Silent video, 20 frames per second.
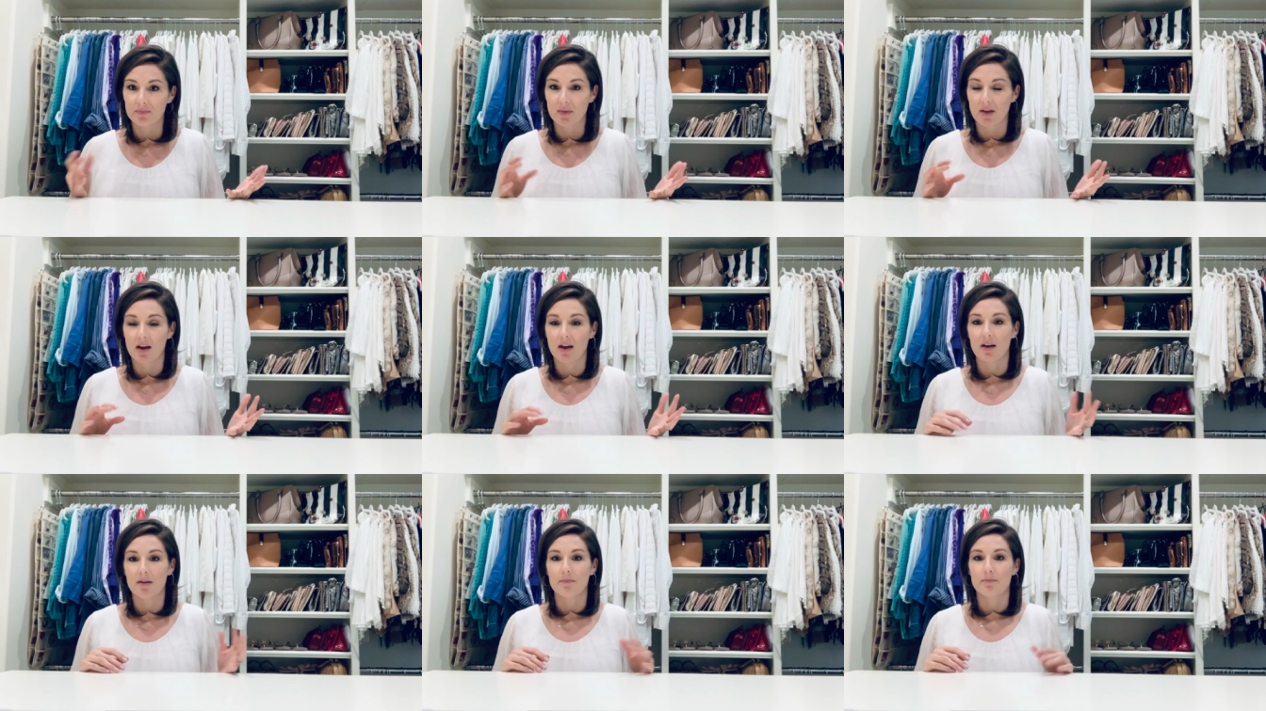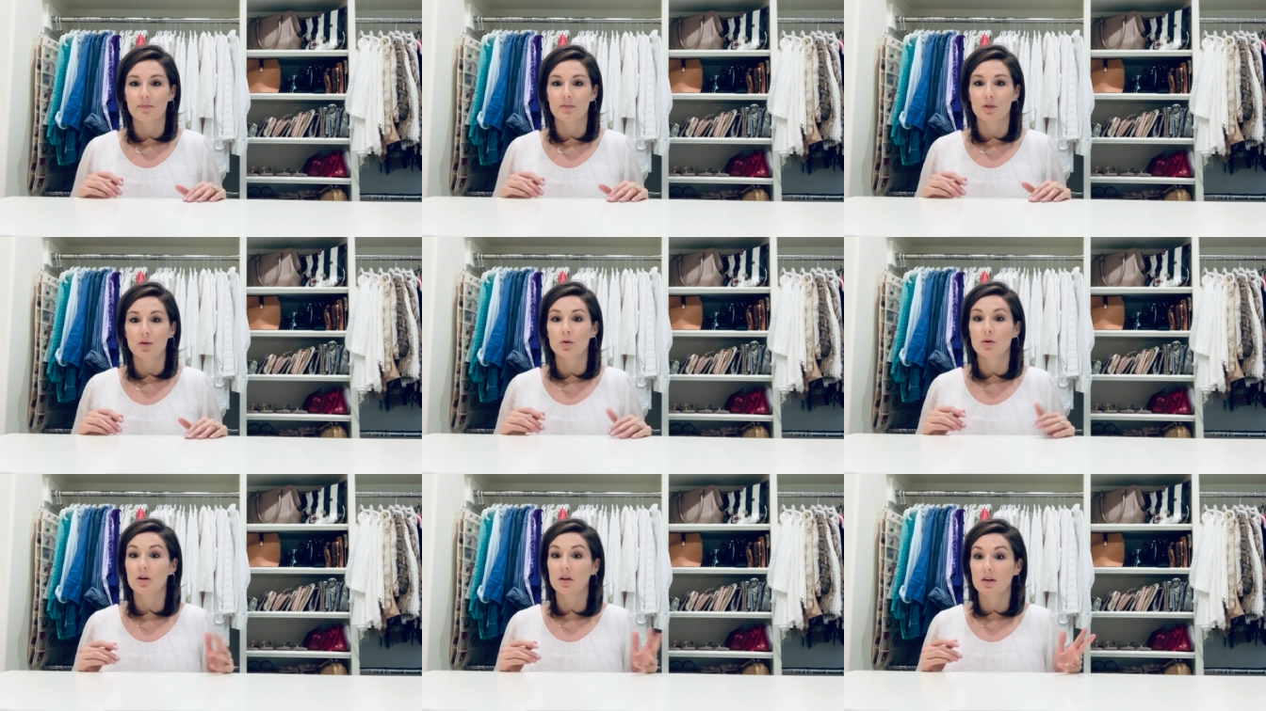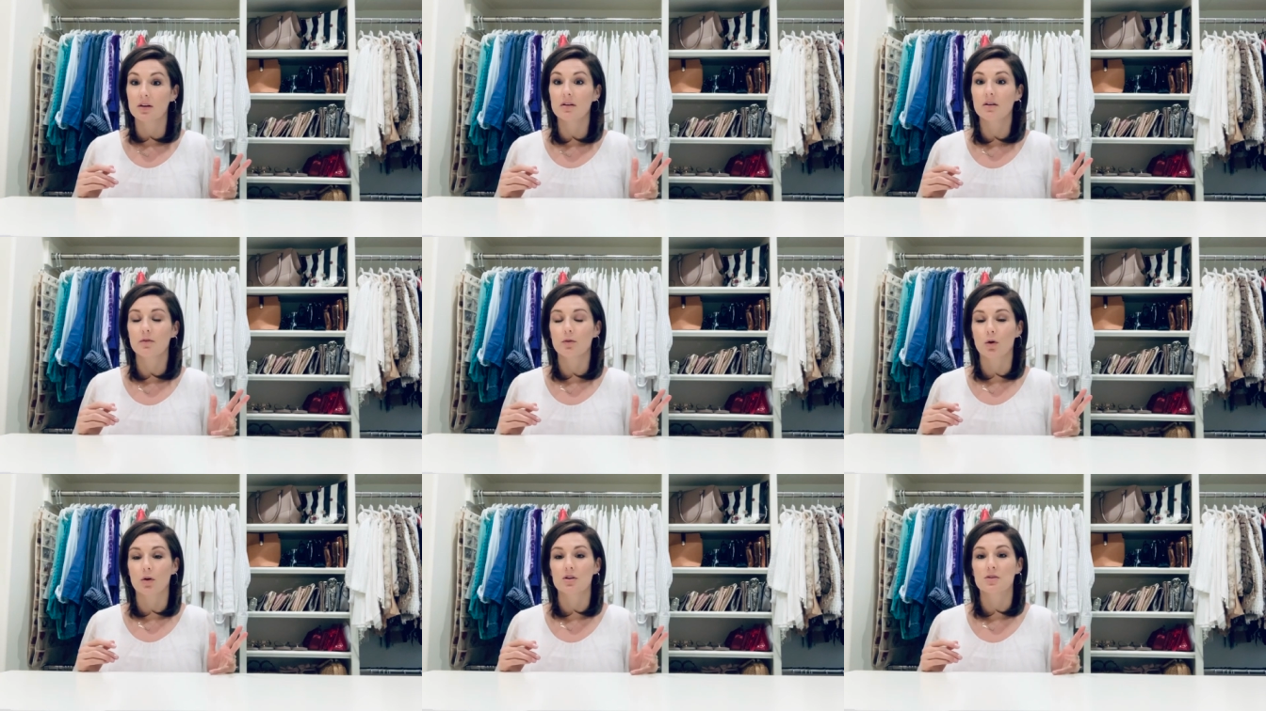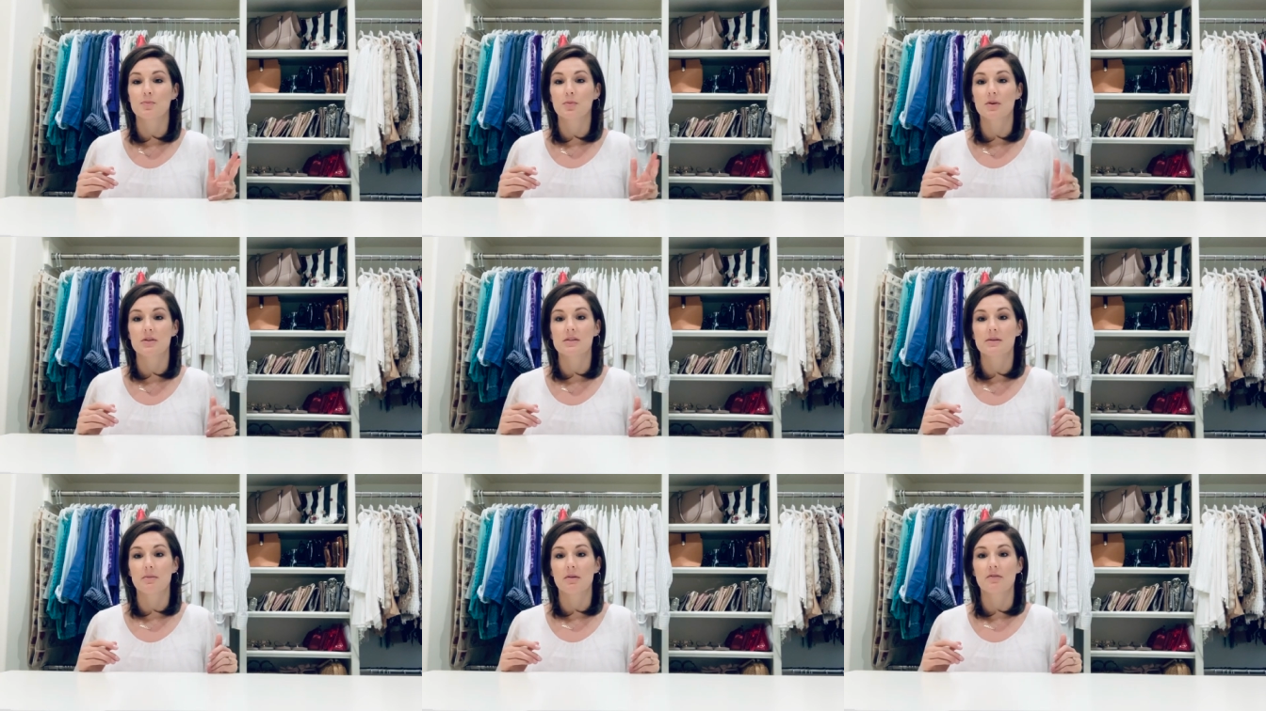Um, you could, of course,
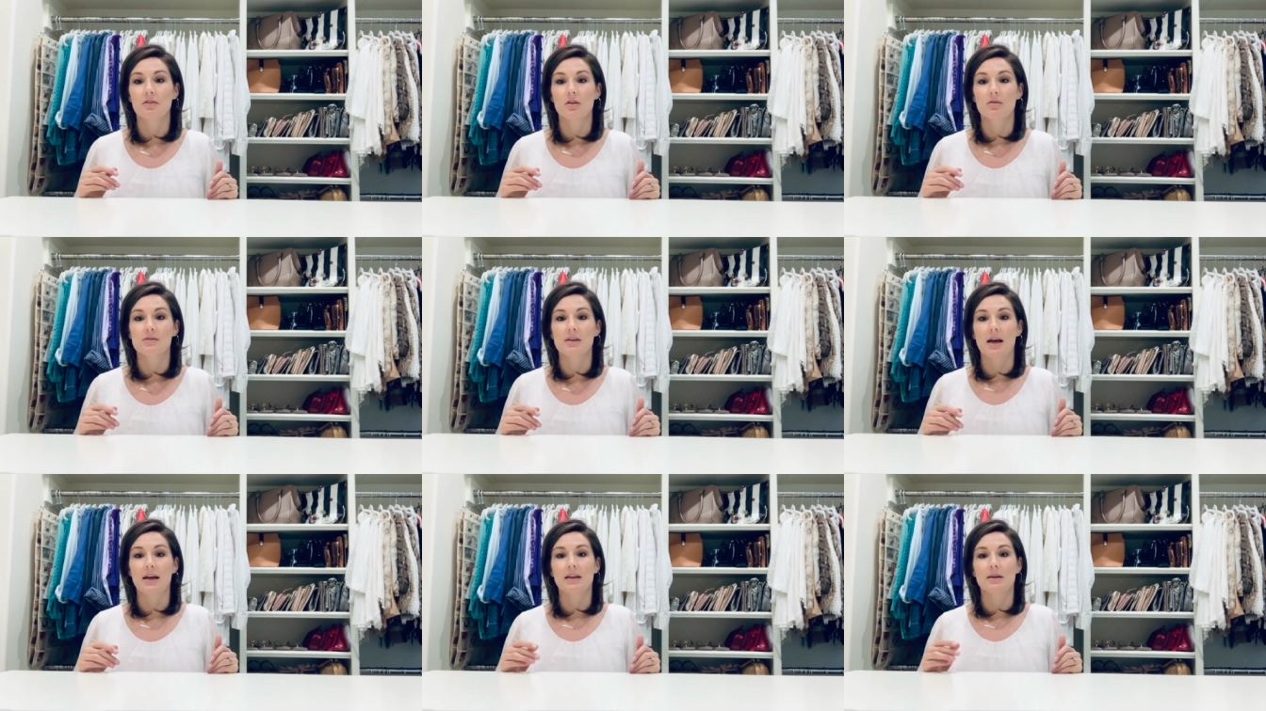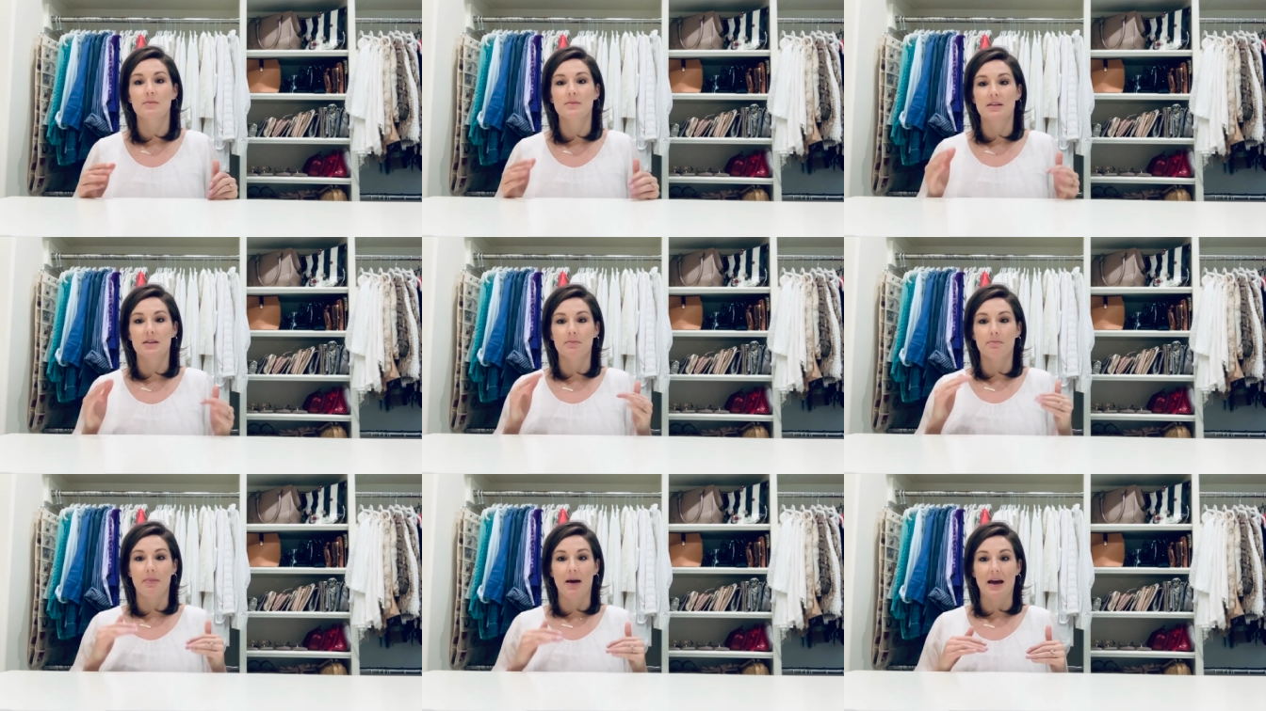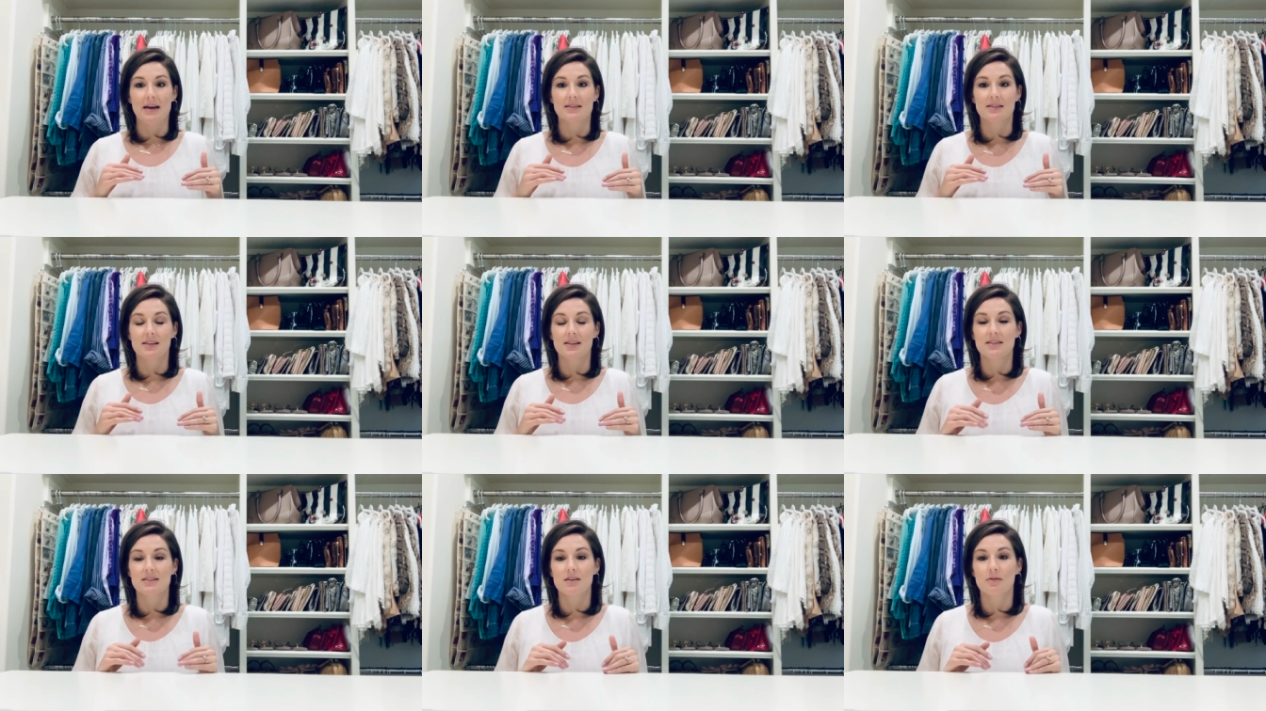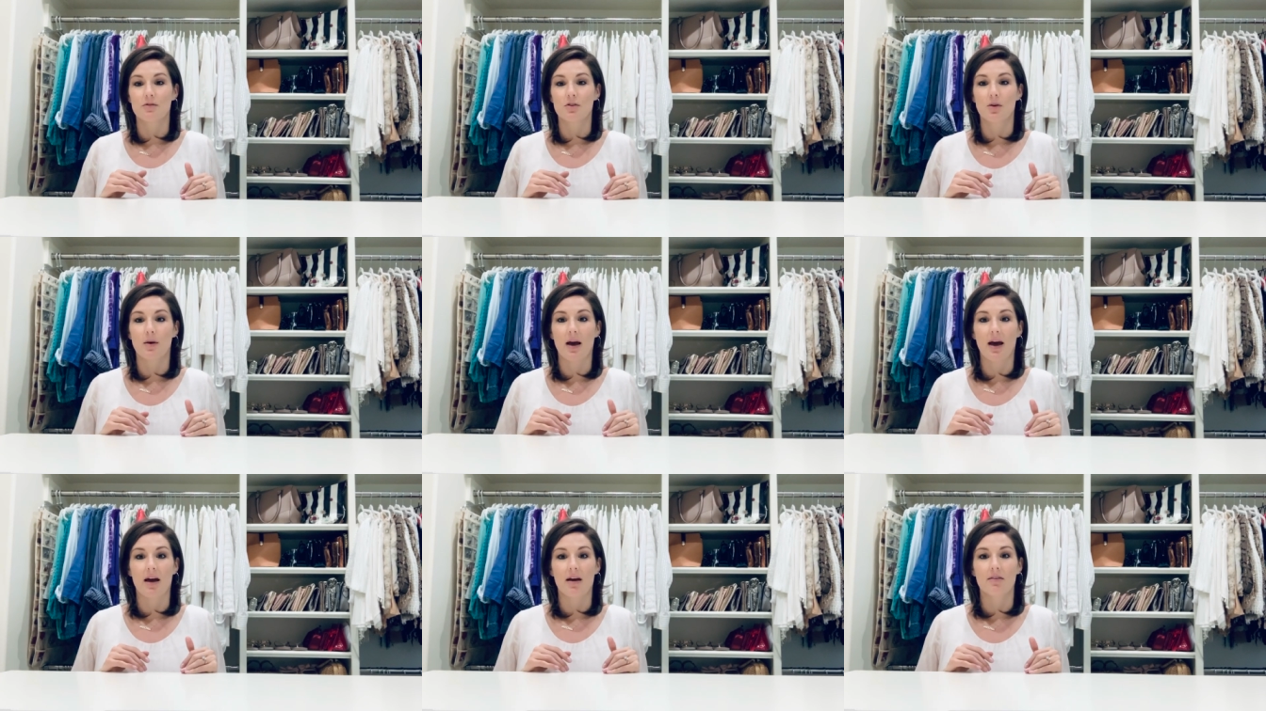put some of those items in baskets if you
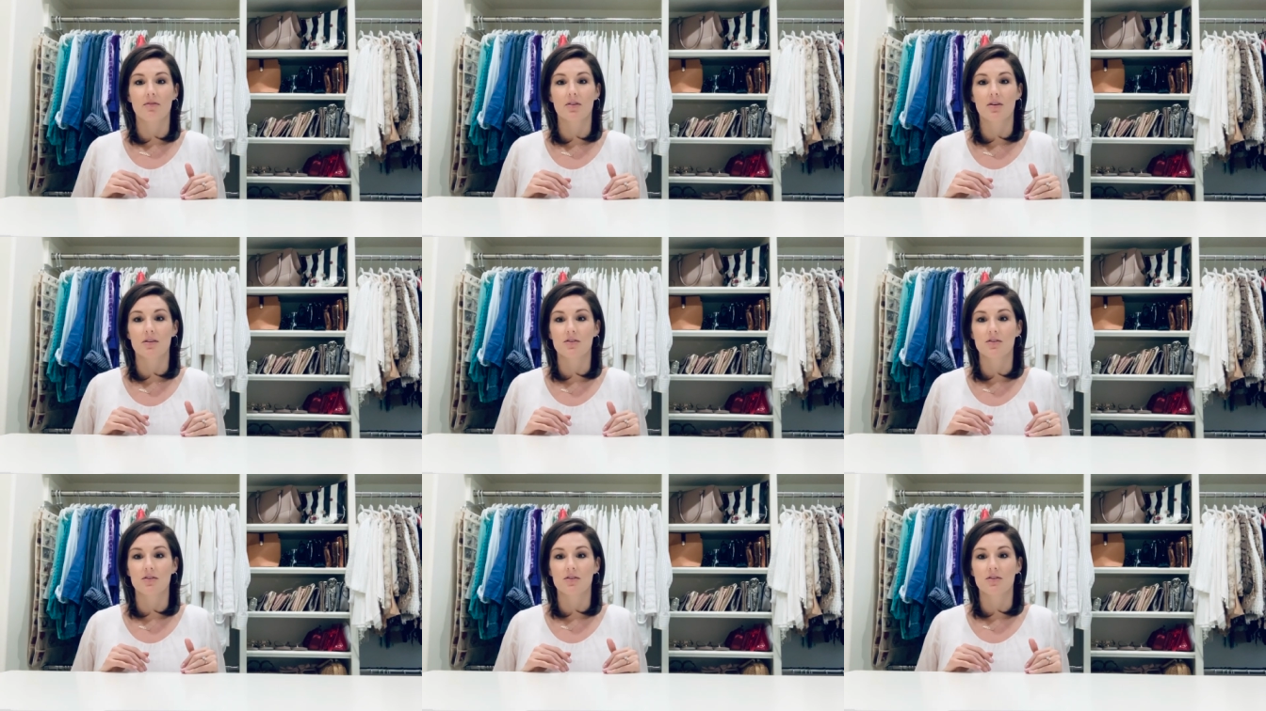have